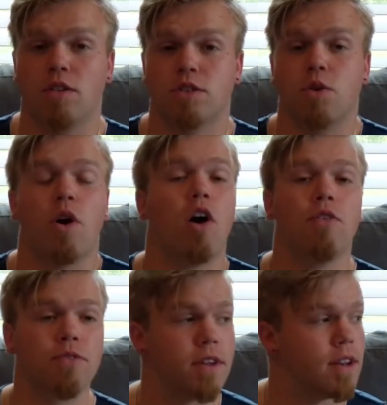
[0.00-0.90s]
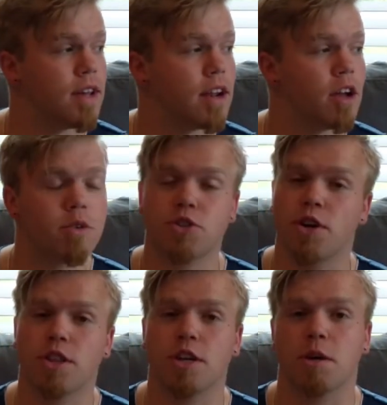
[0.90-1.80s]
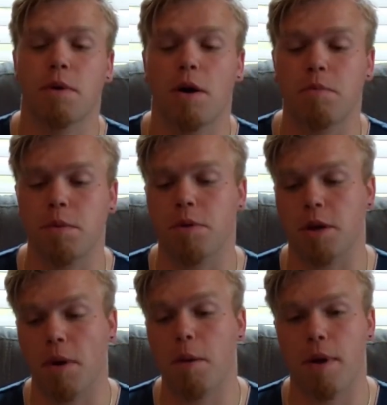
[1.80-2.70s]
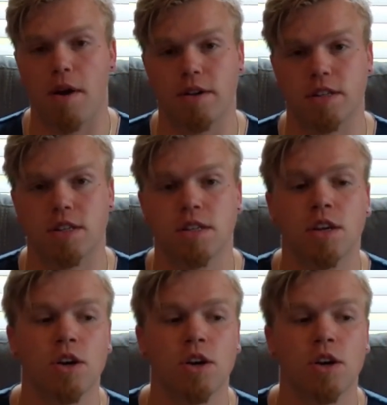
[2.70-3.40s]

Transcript: so often, and I always try to think about people like my parents